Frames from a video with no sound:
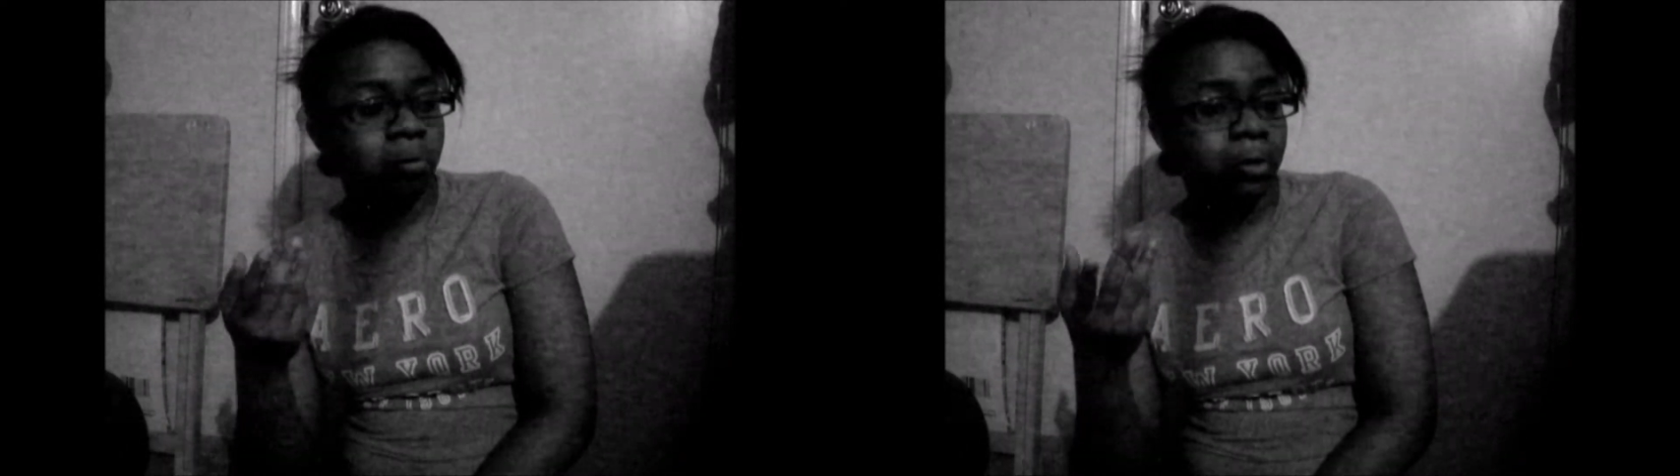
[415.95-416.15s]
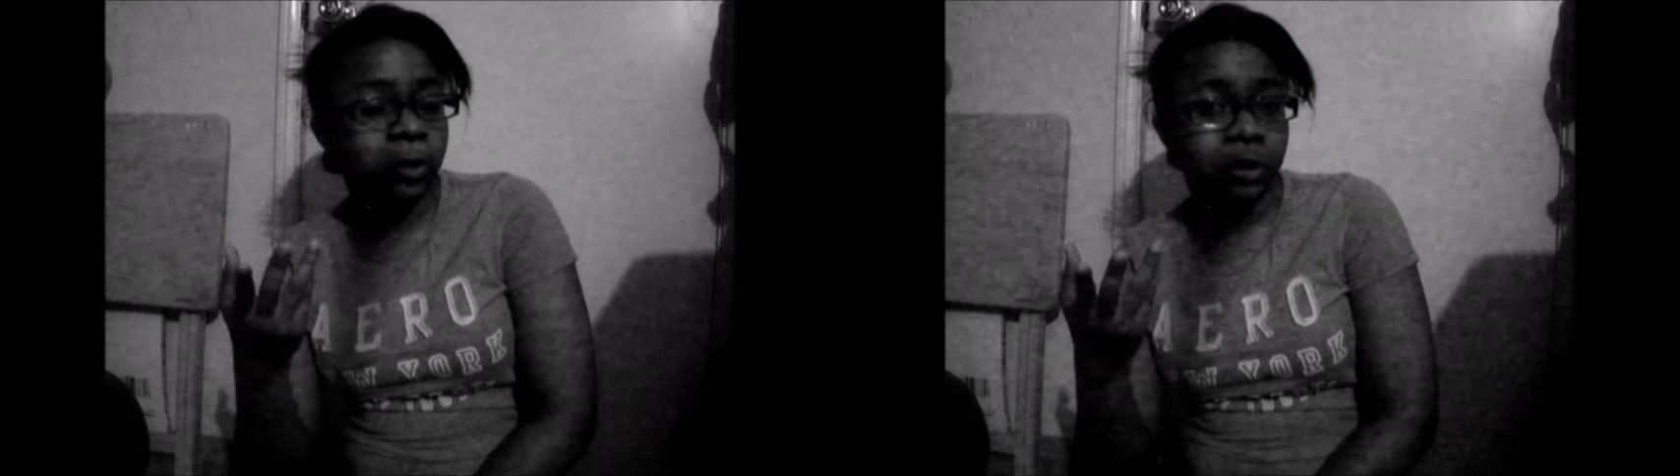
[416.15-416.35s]

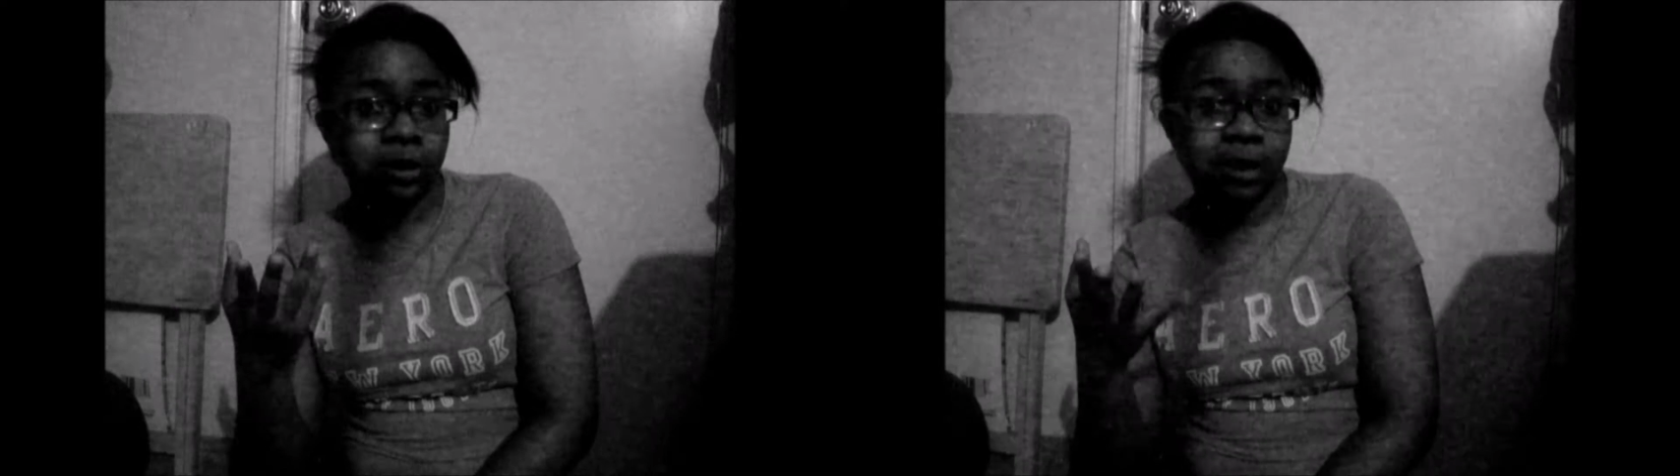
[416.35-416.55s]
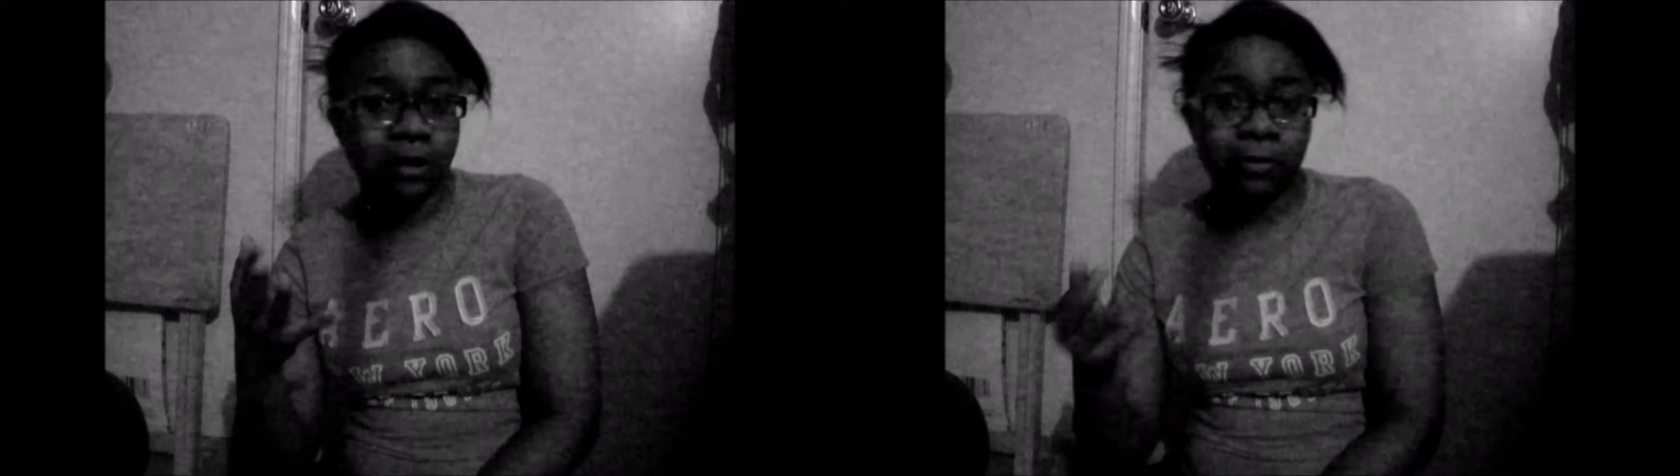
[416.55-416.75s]
because
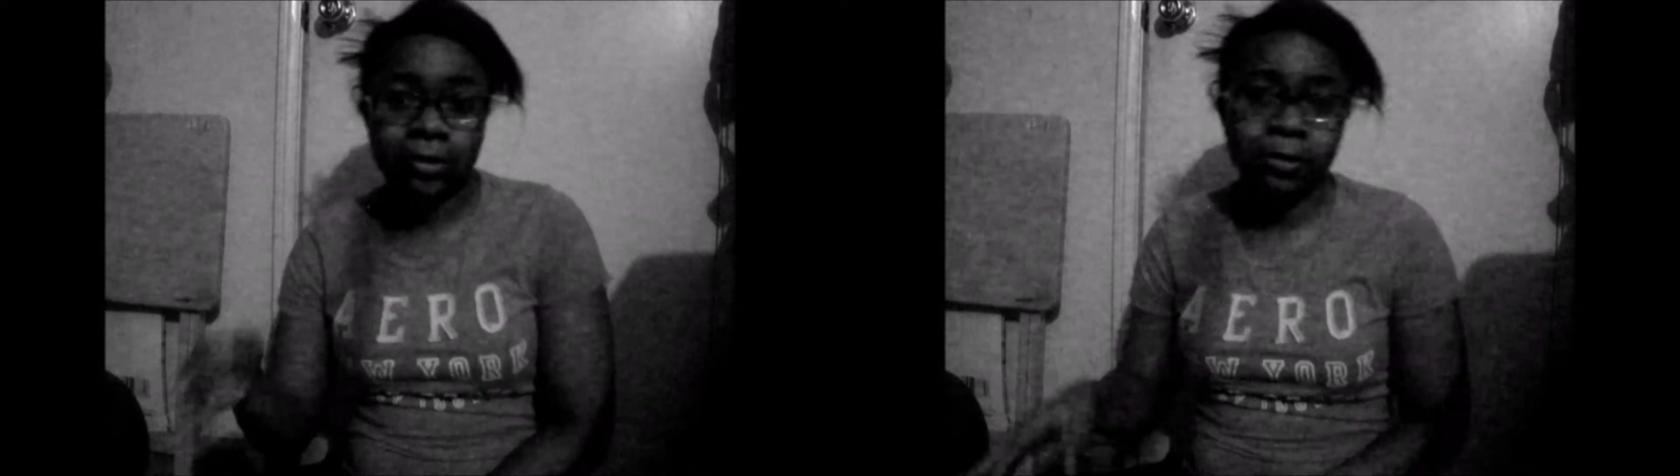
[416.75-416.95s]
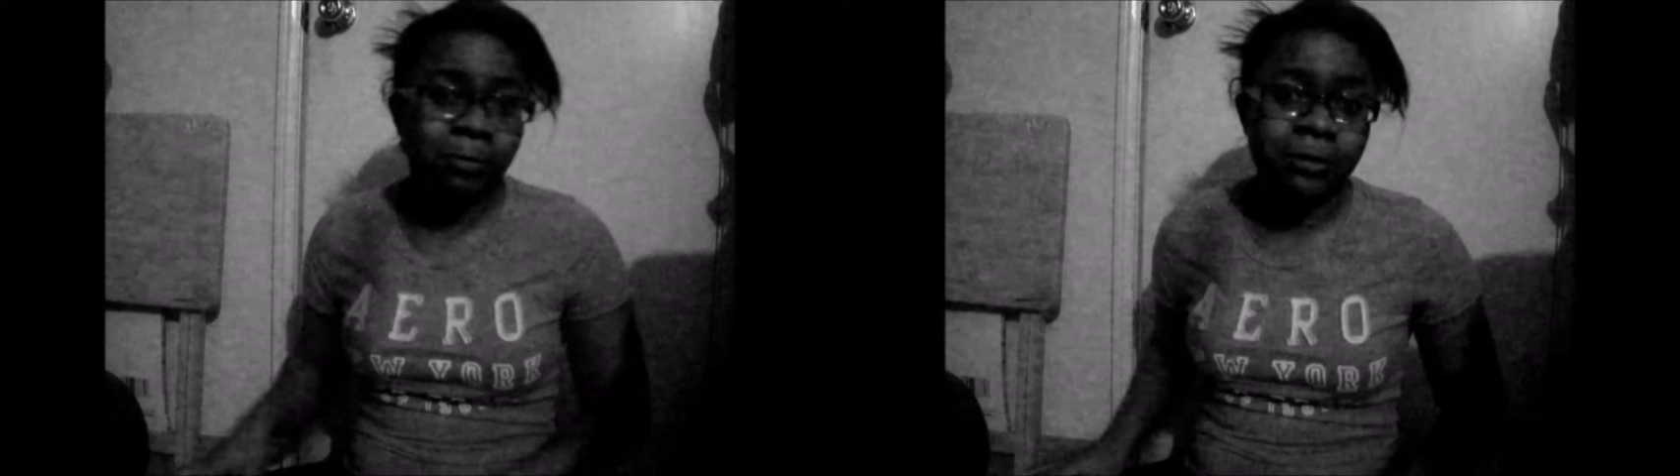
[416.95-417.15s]
I don't
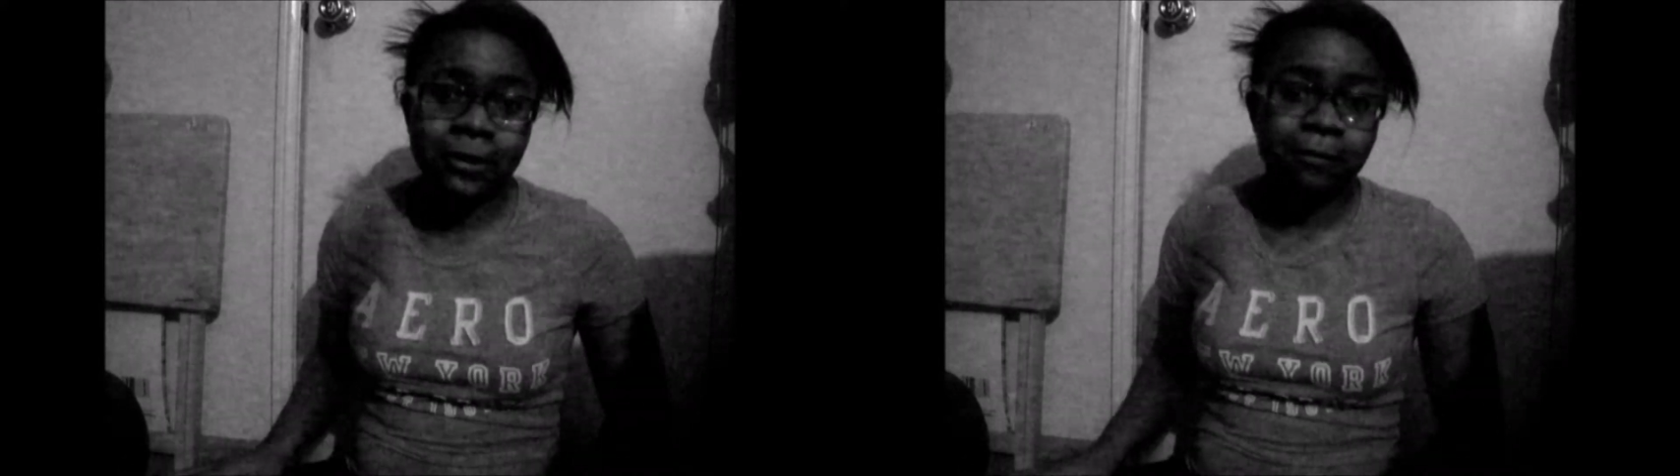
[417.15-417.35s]
know if I'm really